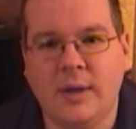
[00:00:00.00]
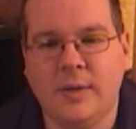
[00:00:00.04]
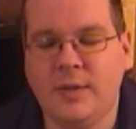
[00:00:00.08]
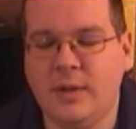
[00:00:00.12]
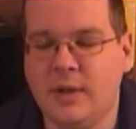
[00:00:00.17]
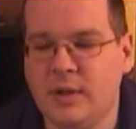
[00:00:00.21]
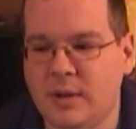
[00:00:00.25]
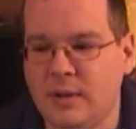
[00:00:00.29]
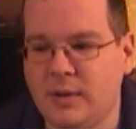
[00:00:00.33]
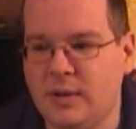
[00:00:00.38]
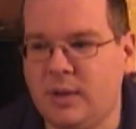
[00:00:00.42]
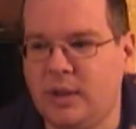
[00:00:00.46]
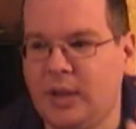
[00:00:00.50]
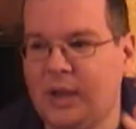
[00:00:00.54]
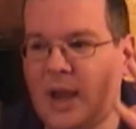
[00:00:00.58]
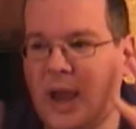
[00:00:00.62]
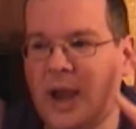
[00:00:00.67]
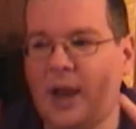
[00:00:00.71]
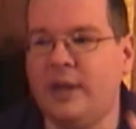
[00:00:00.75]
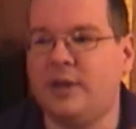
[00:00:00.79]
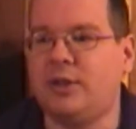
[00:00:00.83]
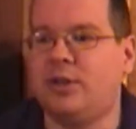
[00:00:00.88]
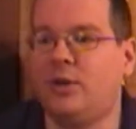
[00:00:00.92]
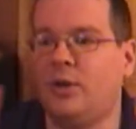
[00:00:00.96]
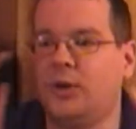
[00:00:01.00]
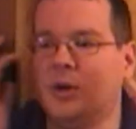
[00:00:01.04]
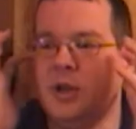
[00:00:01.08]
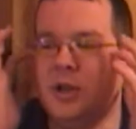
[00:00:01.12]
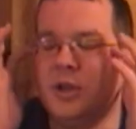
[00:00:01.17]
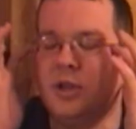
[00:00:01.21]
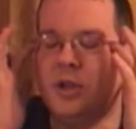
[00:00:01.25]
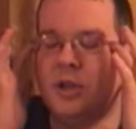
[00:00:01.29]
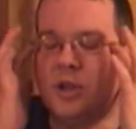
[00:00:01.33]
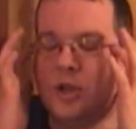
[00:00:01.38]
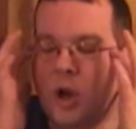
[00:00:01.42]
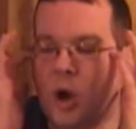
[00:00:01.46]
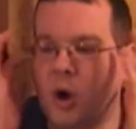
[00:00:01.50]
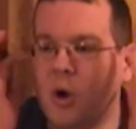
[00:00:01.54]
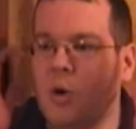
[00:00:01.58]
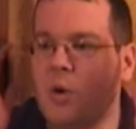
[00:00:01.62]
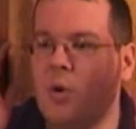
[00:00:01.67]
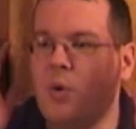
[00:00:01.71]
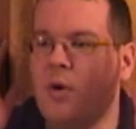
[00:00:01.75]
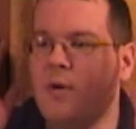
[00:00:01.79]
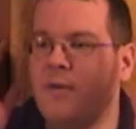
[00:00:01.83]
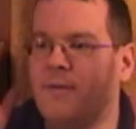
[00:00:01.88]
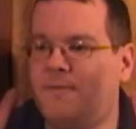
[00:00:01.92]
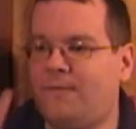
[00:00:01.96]
The, the answer is
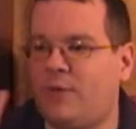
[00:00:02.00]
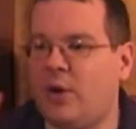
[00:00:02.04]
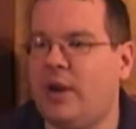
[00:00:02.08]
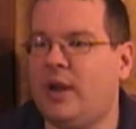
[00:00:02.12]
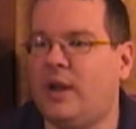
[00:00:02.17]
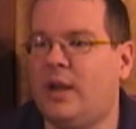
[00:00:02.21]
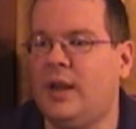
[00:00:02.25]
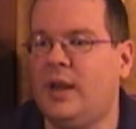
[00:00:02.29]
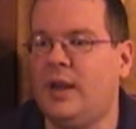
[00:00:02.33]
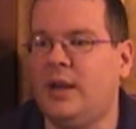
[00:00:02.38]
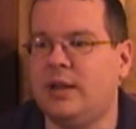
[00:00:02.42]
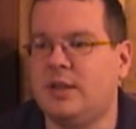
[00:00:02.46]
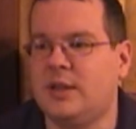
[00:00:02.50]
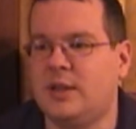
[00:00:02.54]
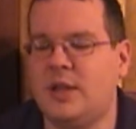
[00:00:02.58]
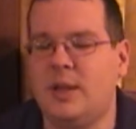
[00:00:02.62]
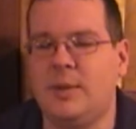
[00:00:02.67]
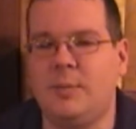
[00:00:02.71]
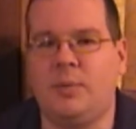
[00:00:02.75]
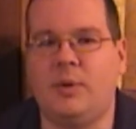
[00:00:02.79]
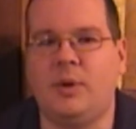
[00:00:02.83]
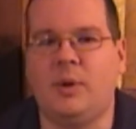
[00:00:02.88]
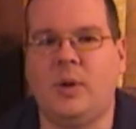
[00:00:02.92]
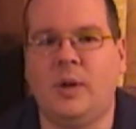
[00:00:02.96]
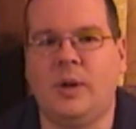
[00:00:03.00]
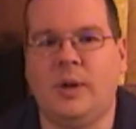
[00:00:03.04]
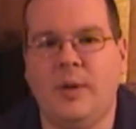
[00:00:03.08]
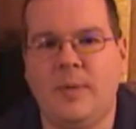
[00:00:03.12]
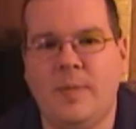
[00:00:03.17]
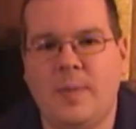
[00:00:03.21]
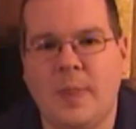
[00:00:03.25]
so freaking simple.